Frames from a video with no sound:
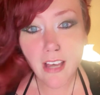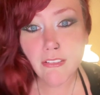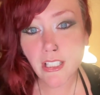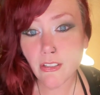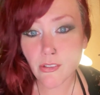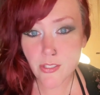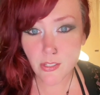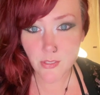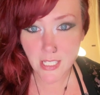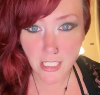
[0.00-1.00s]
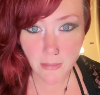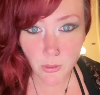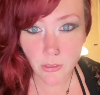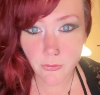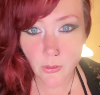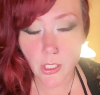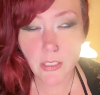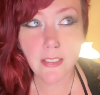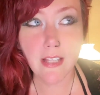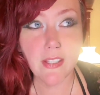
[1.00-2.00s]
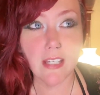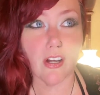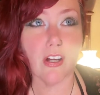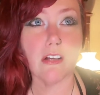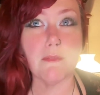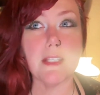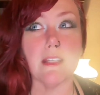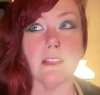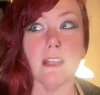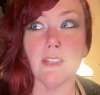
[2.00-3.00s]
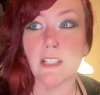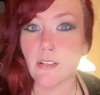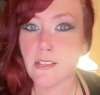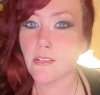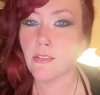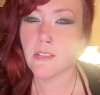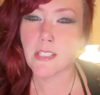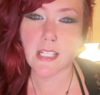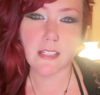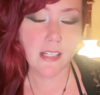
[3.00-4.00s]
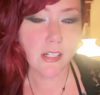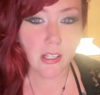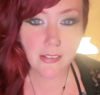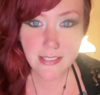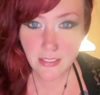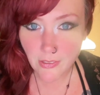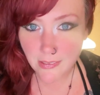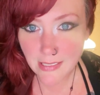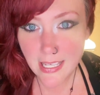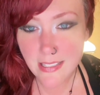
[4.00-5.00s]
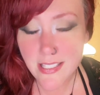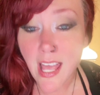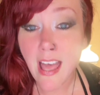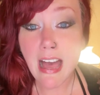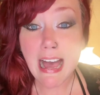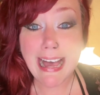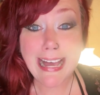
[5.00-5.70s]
and tell you you're so terrible for loving herbs and loving crystals and all these different things,